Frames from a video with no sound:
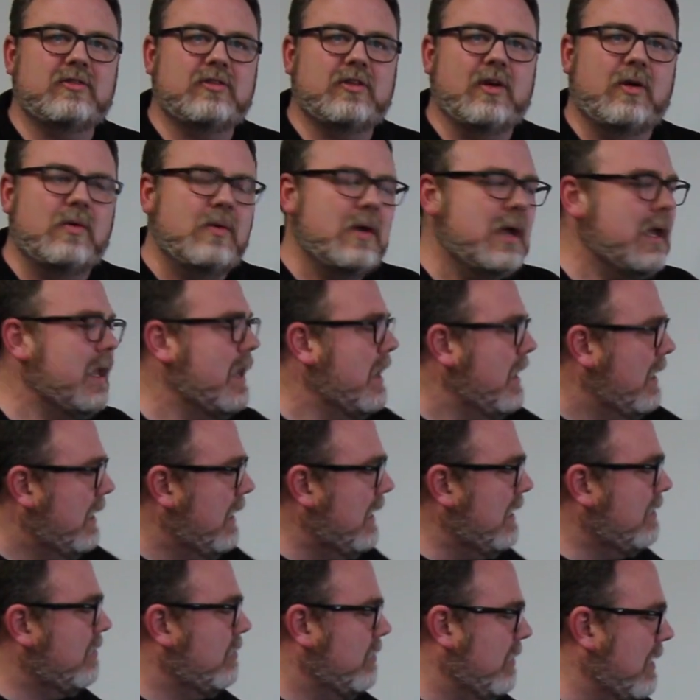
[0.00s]
So
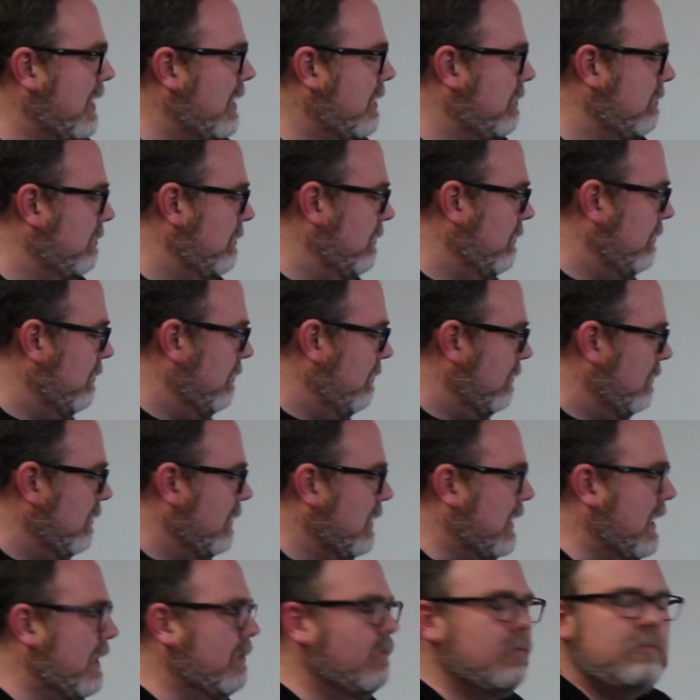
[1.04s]
it's
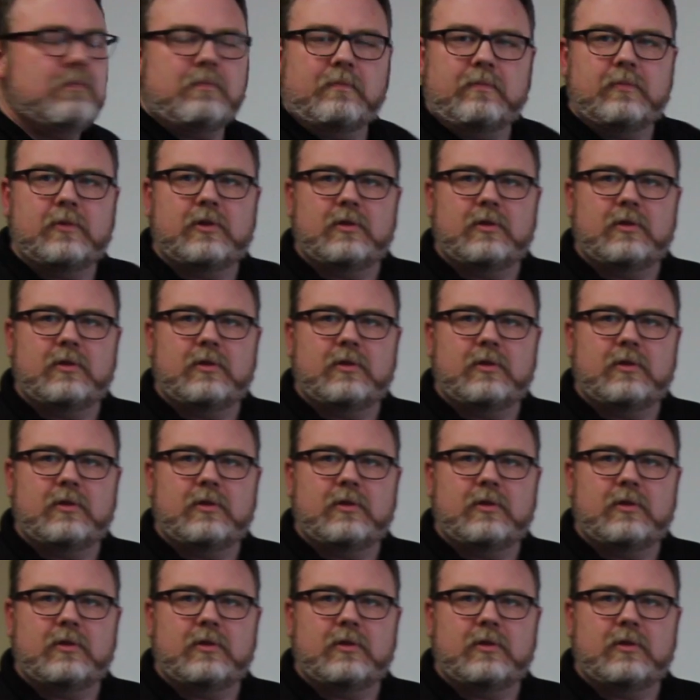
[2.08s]
kind of